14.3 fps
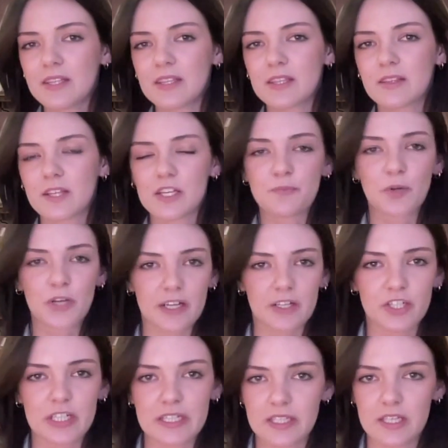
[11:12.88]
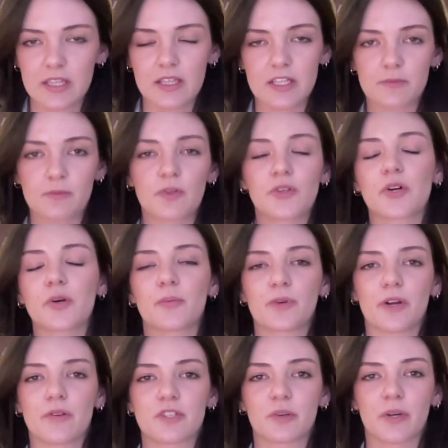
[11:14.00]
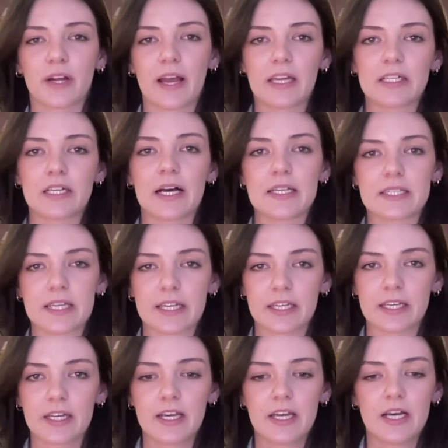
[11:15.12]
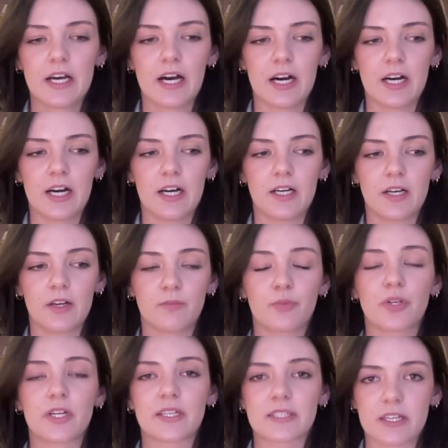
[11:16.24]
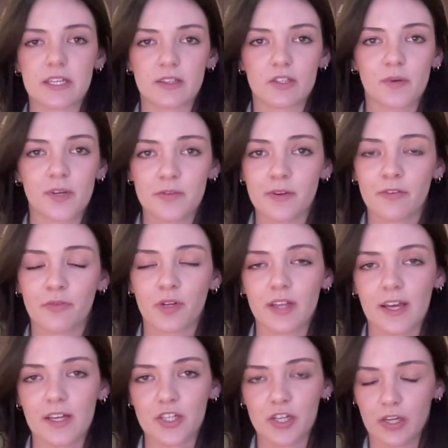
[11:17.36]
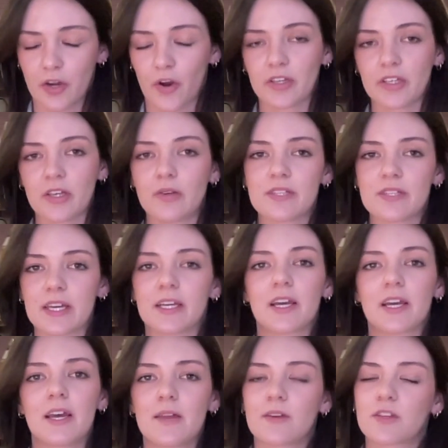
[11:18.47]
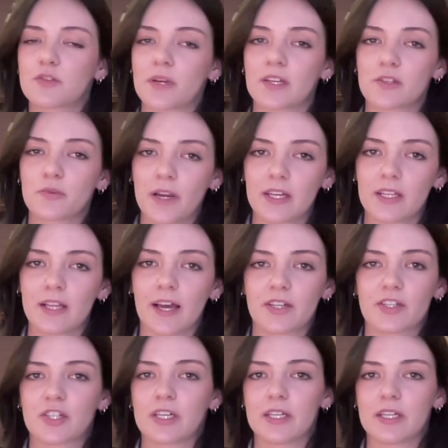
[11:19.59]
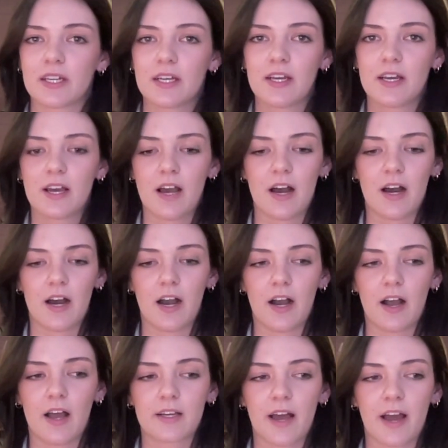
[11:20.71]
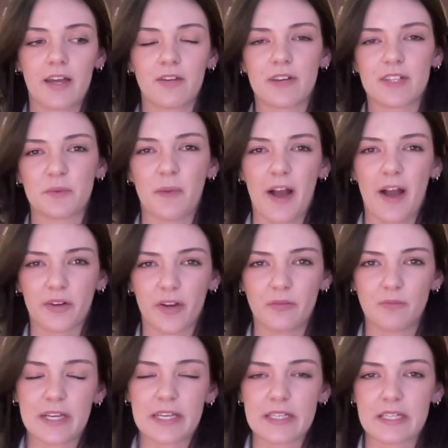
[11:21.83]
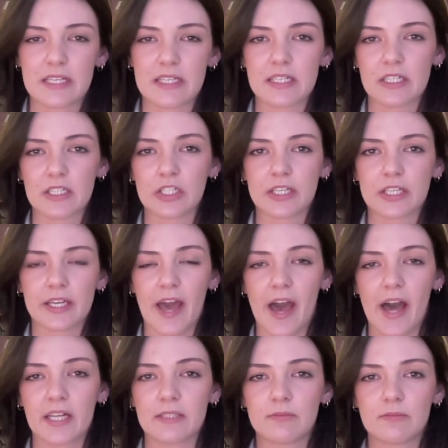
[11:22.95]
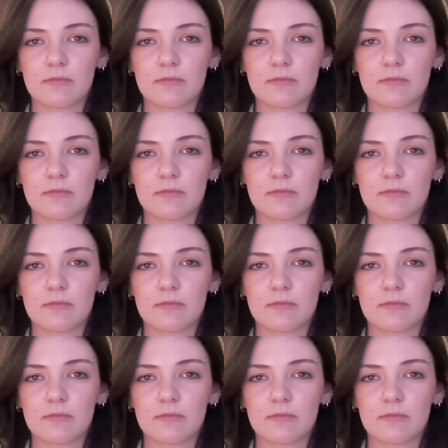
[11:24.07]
These predictions and these political pros who are analyzing and predicting the 2024 election are using the 2020 election kind of as a background basis and looking at